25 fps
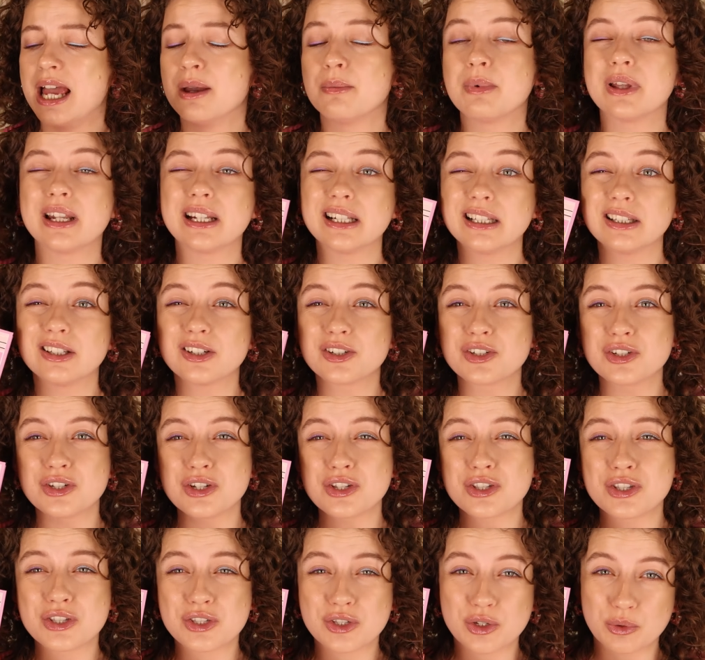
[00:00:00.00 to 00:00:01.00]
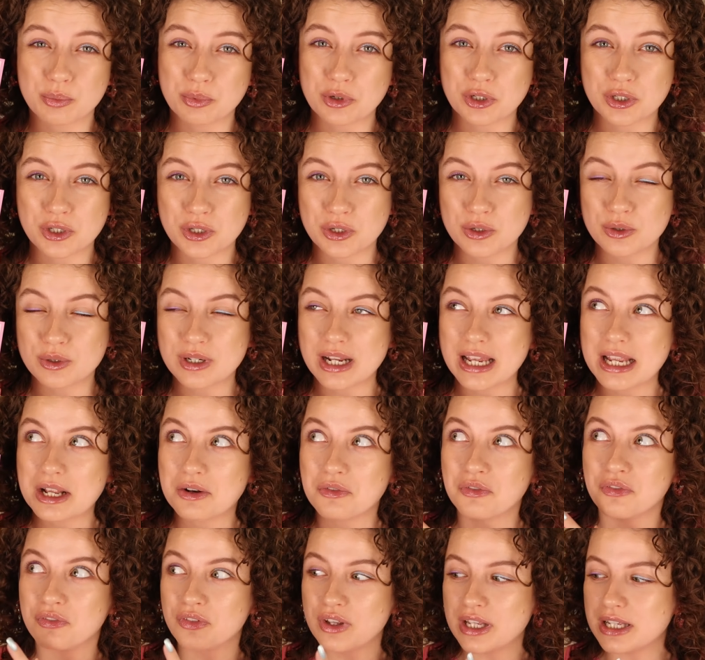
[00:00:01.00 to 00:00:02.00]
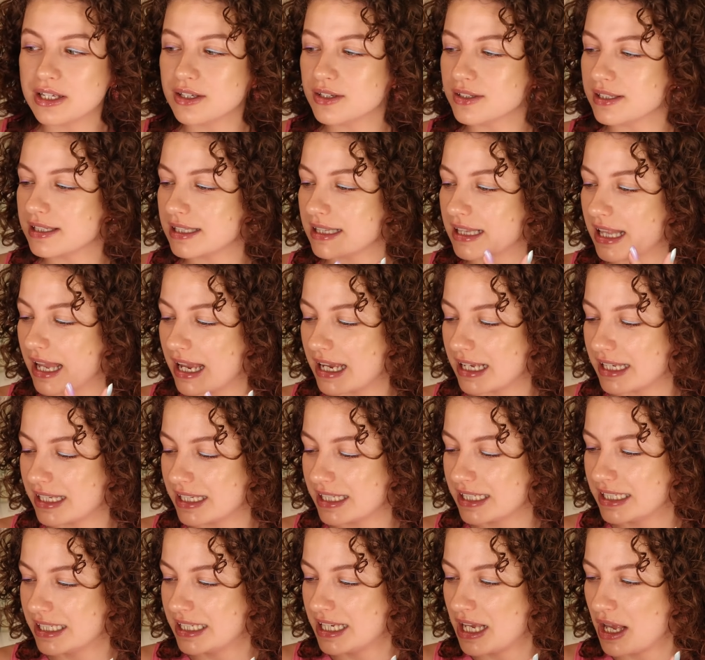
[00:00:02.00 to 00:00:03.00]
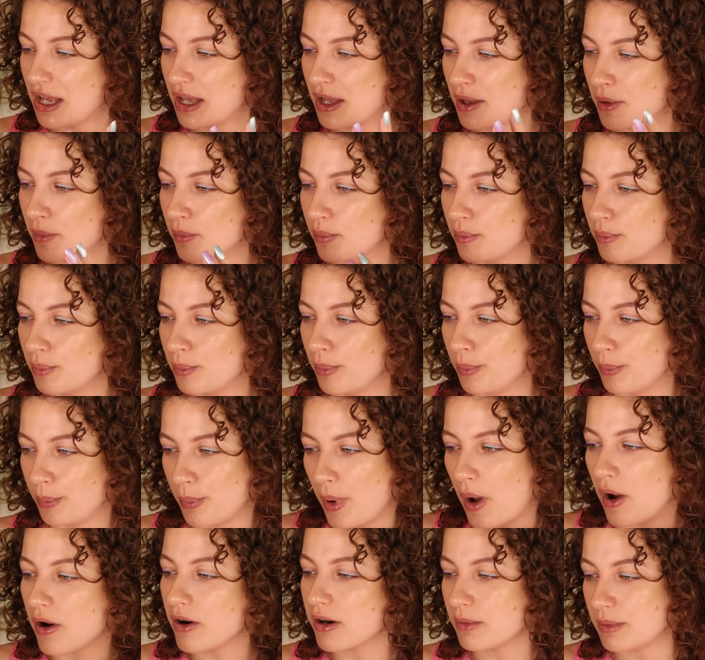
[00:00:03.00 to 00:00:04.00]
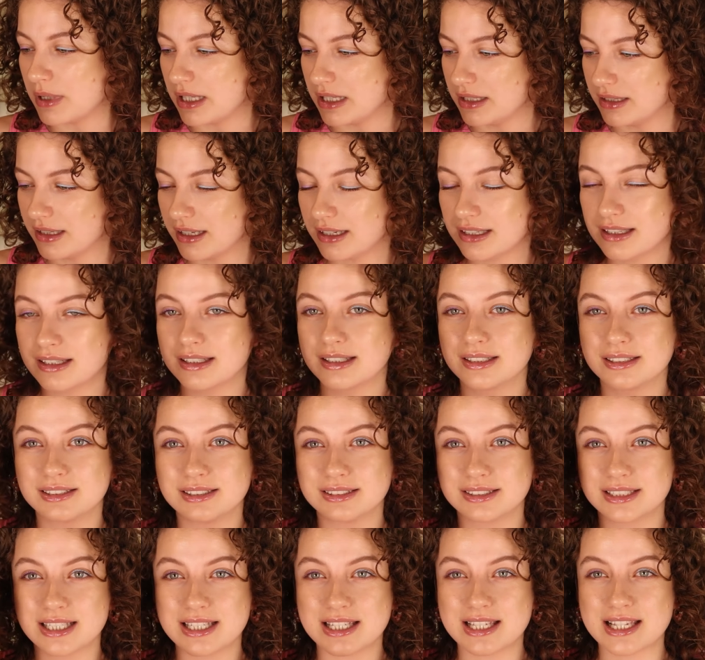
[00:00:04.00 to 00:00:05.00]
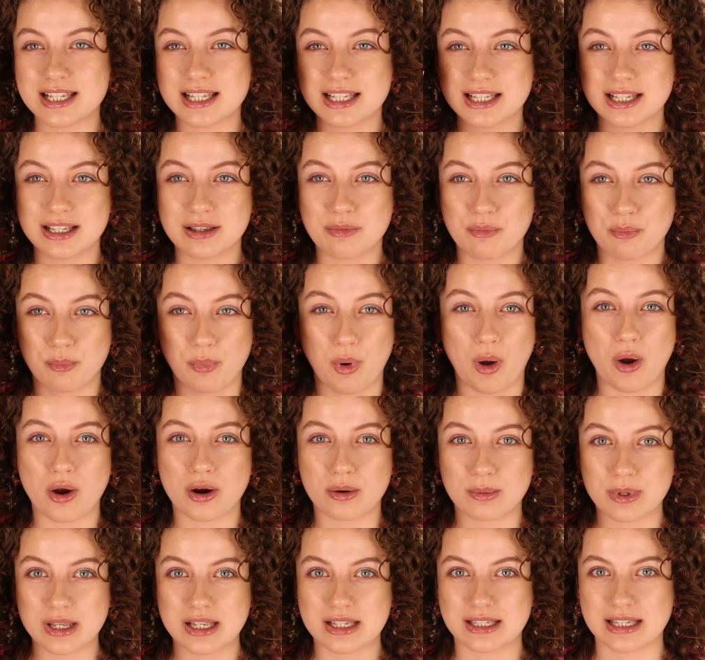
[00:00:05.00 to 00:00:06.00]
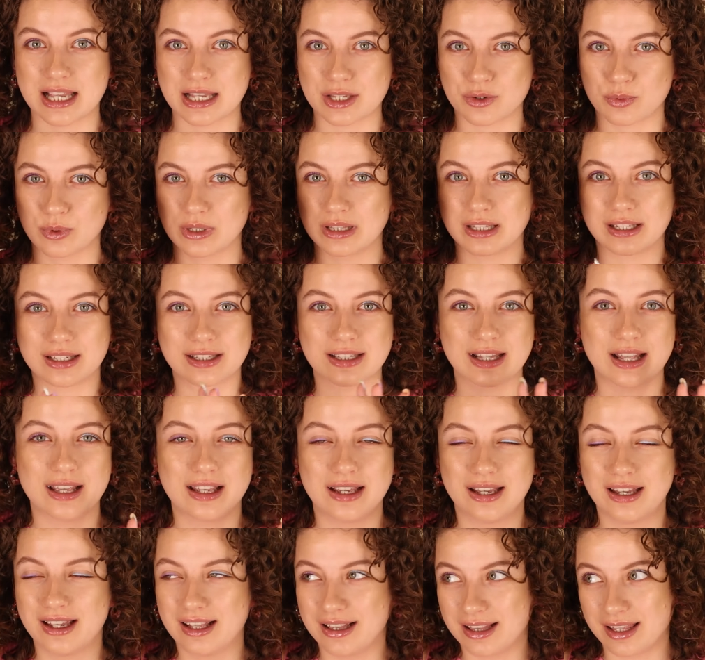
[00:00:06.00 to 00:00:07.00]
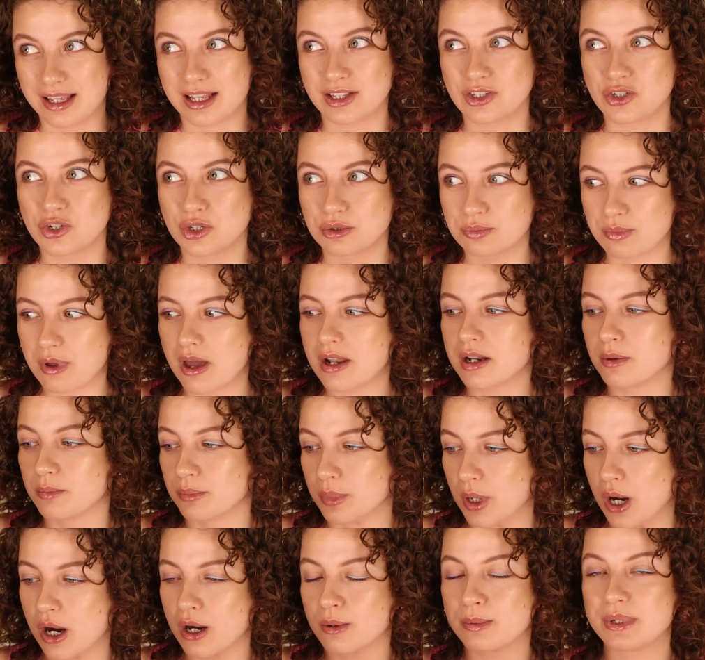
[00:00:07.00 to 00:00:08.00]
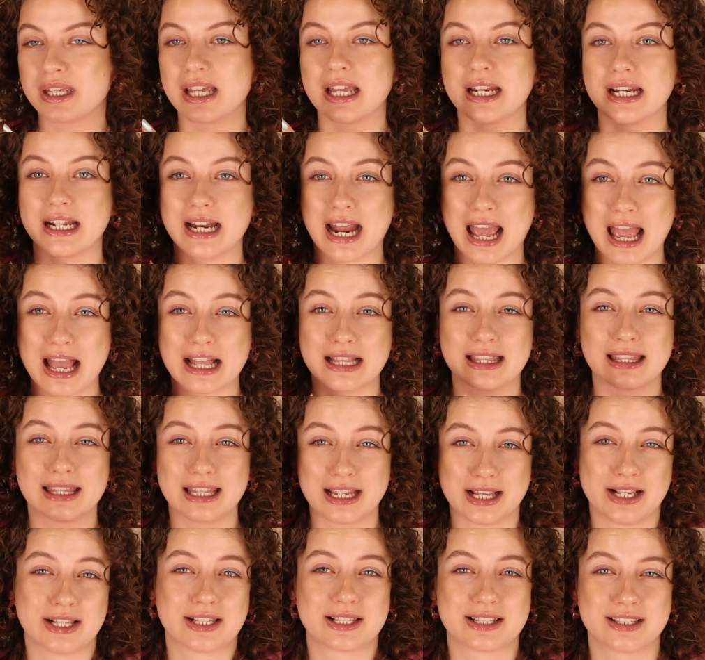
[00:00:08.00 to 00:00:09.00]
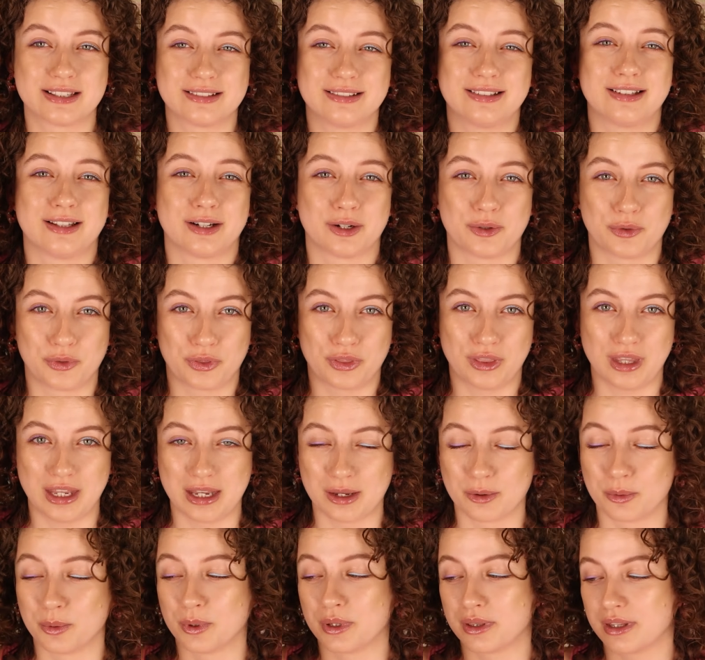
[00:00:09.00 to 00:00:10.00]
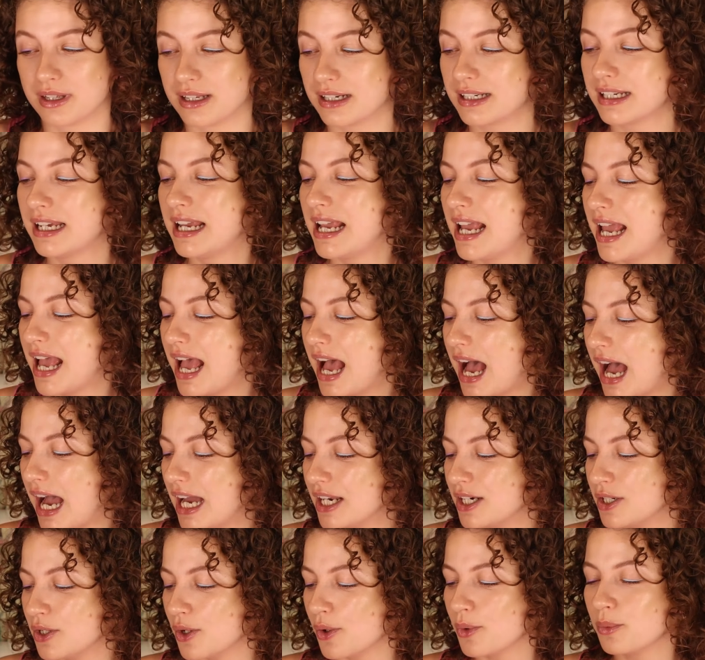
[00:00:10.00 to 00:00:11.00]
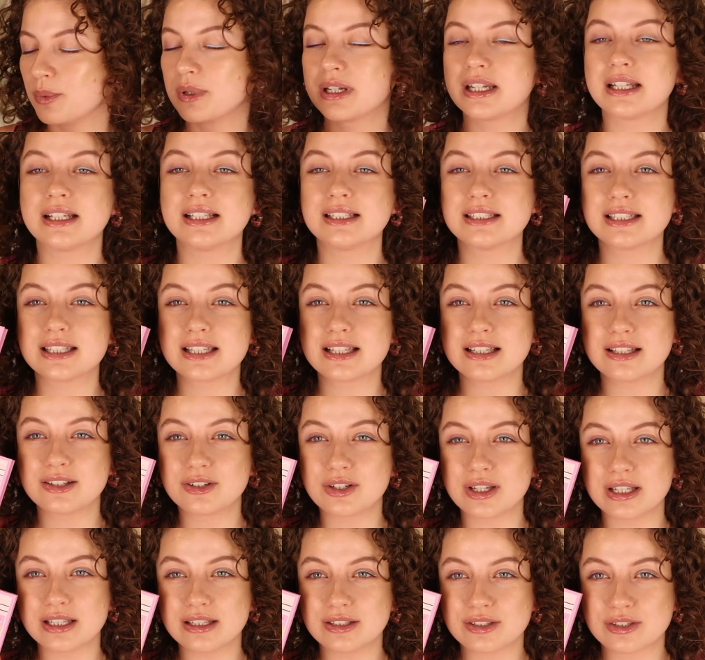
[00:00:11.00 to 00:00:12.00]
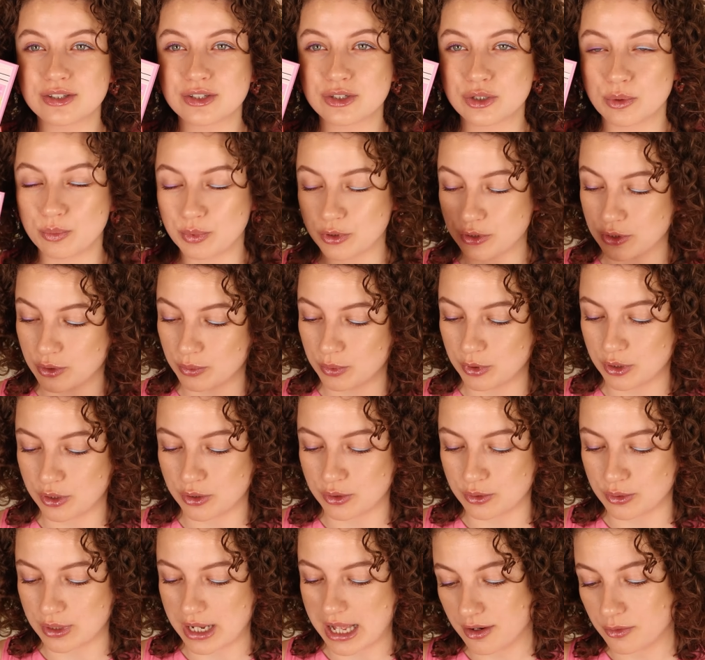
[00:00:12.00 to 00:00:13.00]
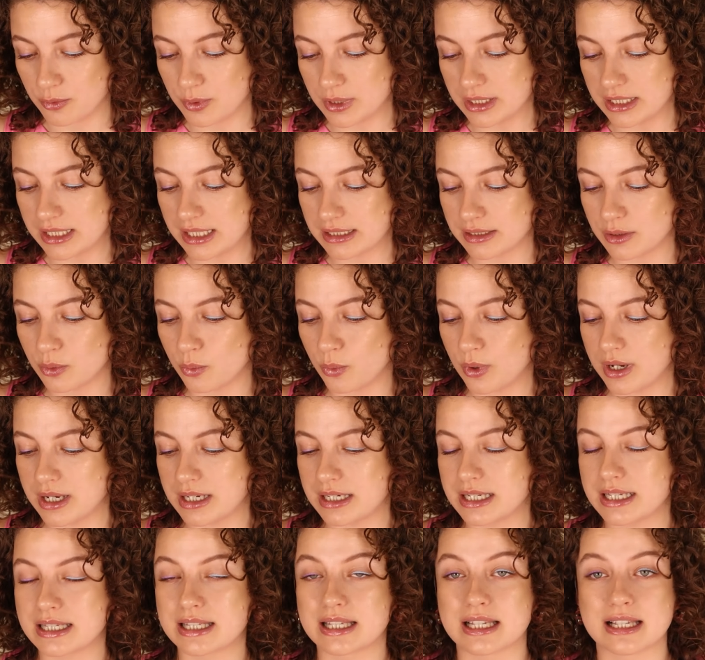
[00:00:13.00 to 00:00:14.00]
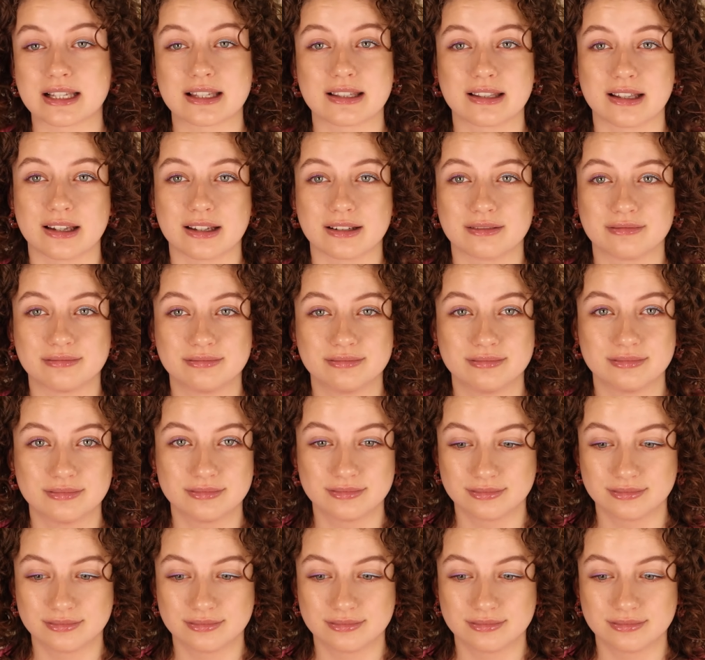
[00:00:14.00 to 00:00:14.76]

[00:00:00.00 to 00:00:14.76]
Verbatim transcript: But it looks just super cute. It feels like Barbie. Like, this is a Barbie accessory. Like I just bought a Barbie and it had this little thing with it. I don't know, but it's looking super cute. I really like the way this is done.